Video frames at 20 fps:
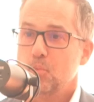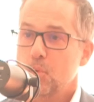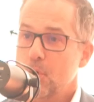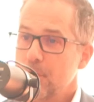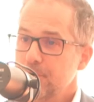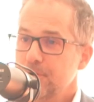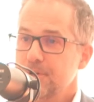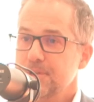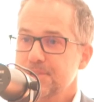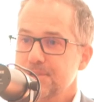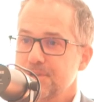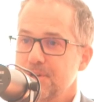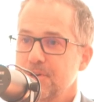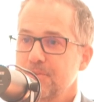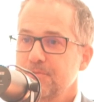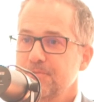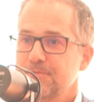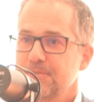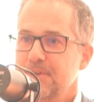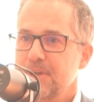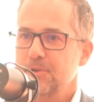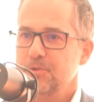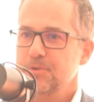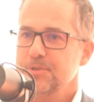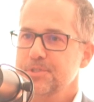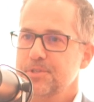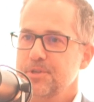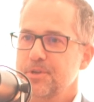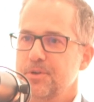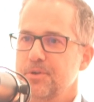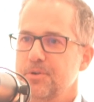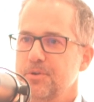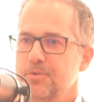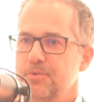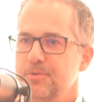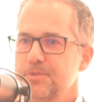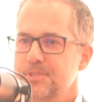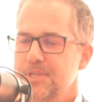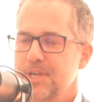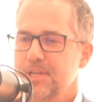water itself, and also
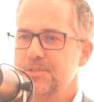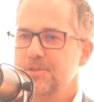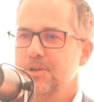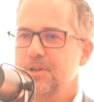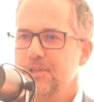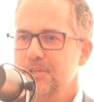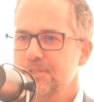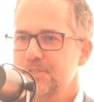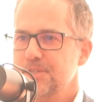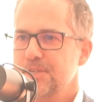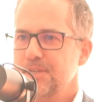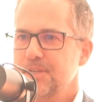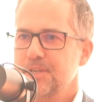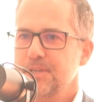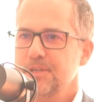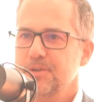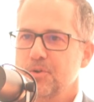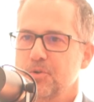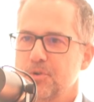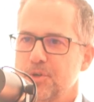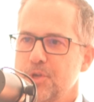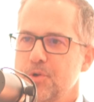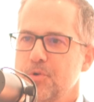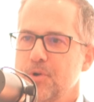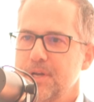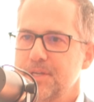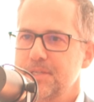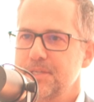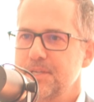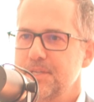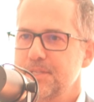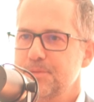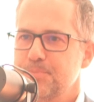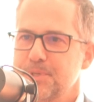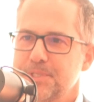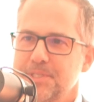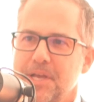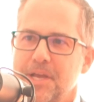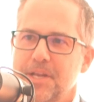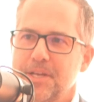technology or new ideas
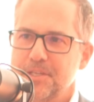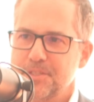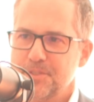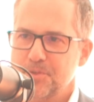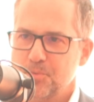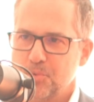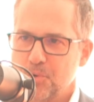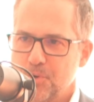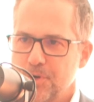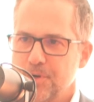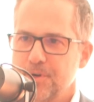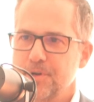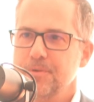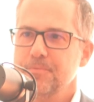pertaining to water.